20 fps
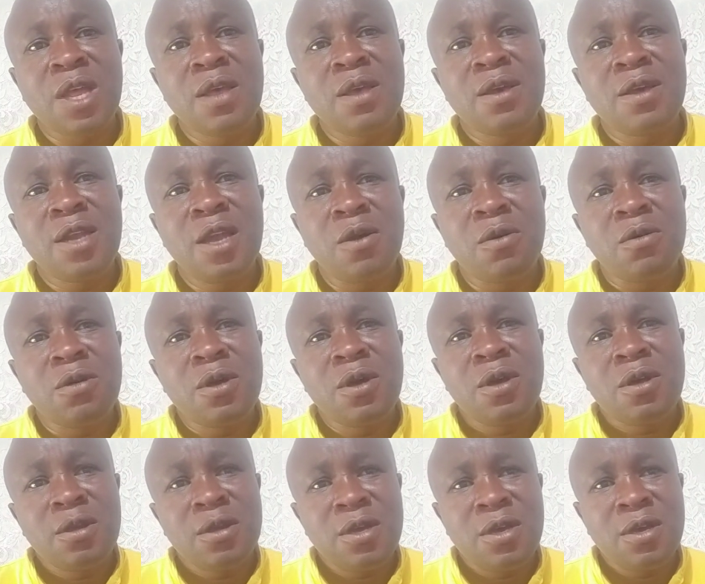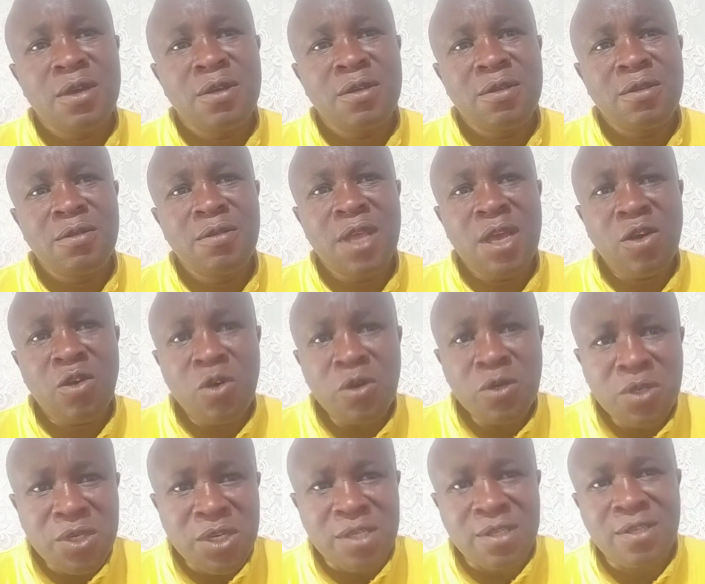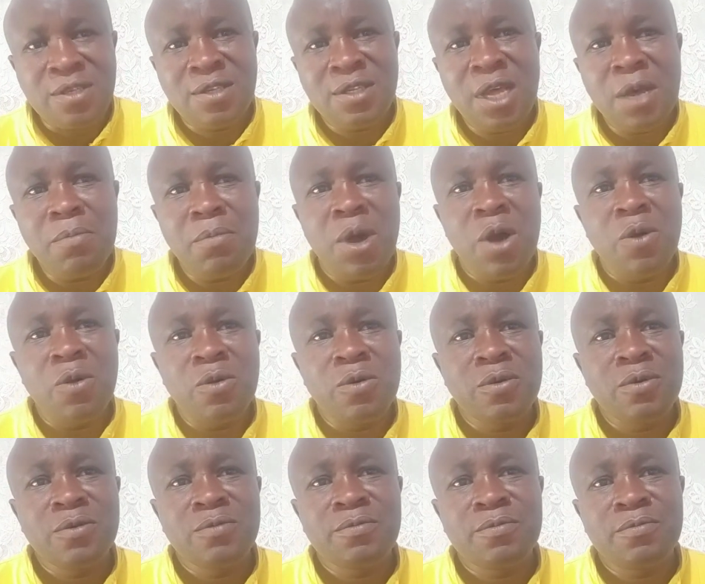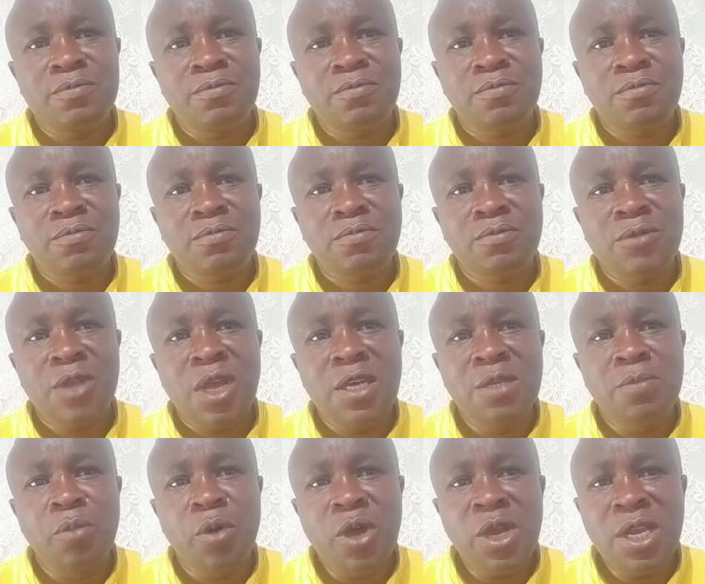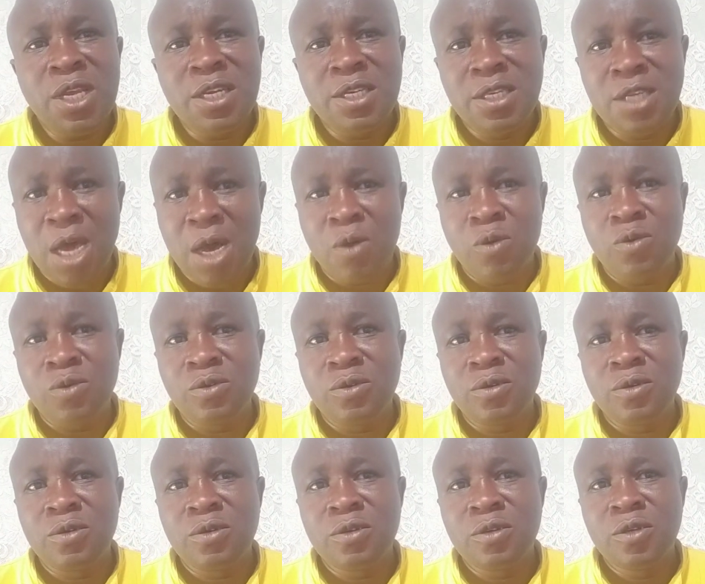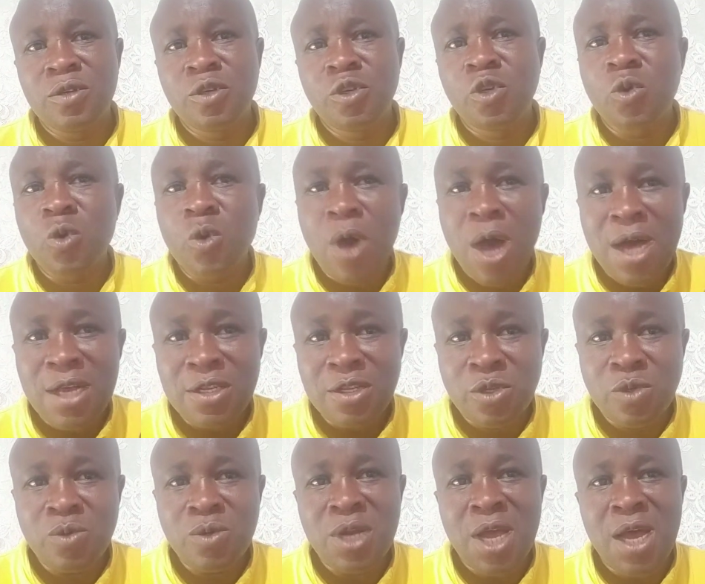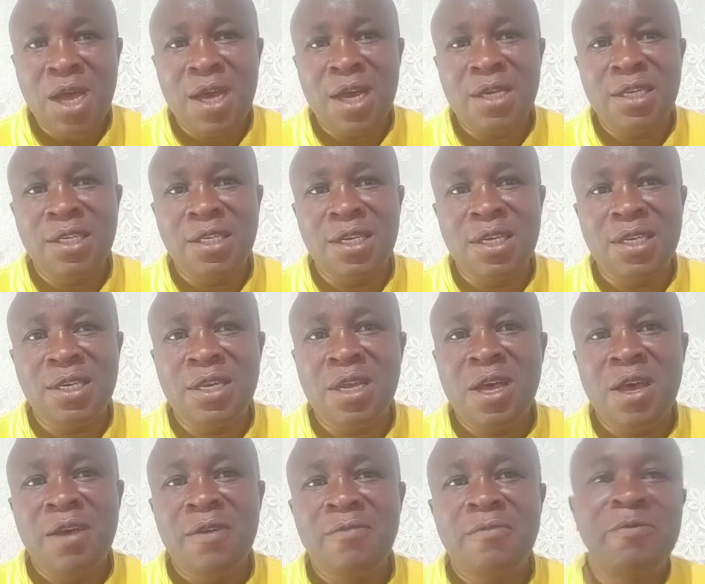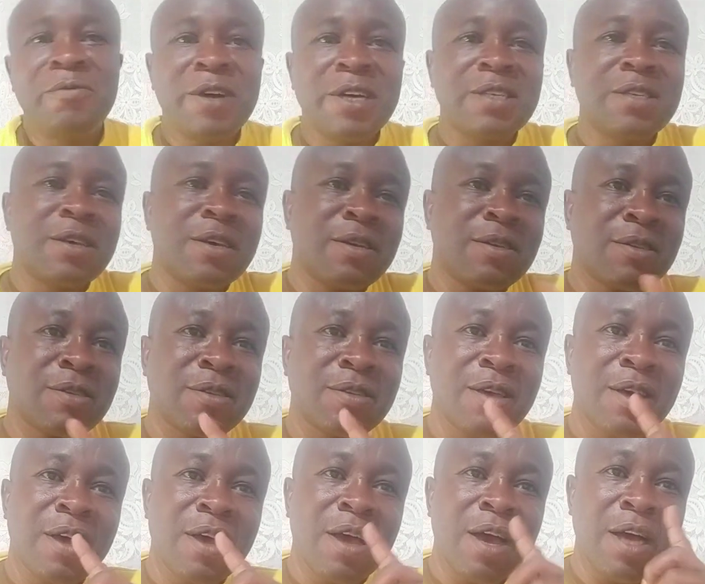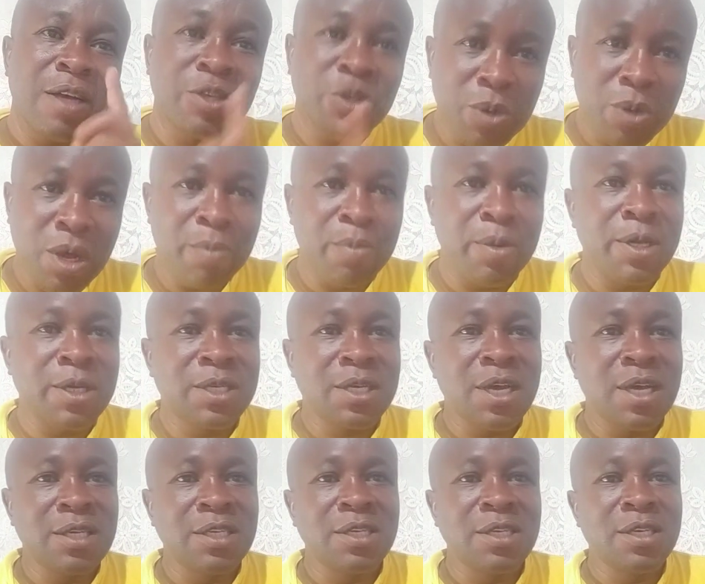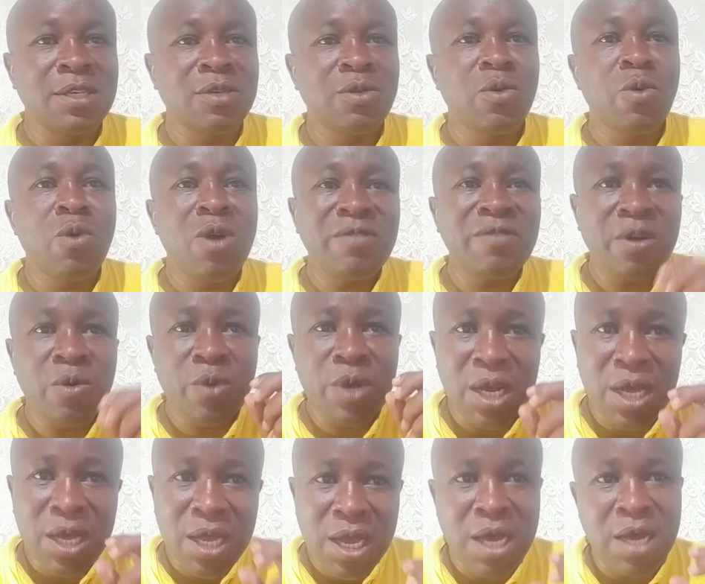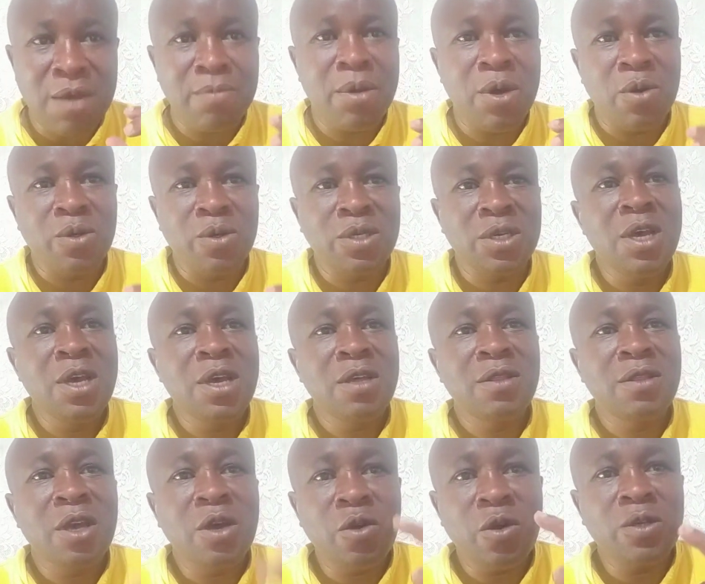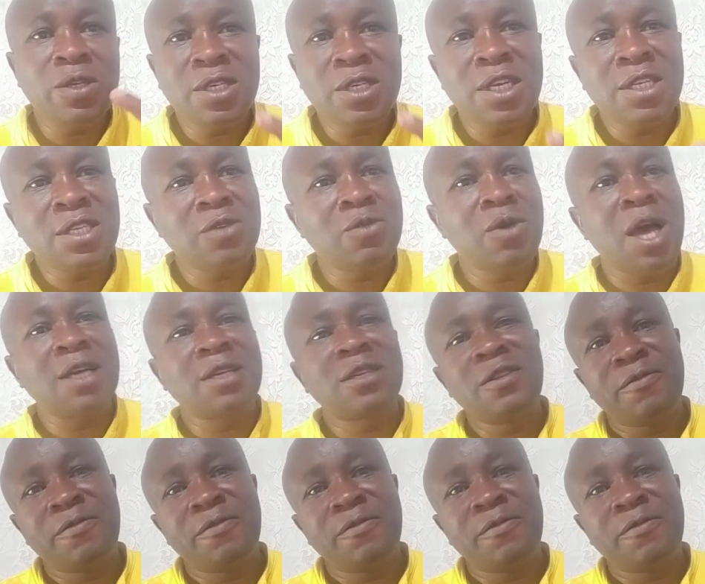Now, the contest somehow is boiling down to a Suna candidate versus a Sugar Belt candidate. Whoever will come out, the contest at the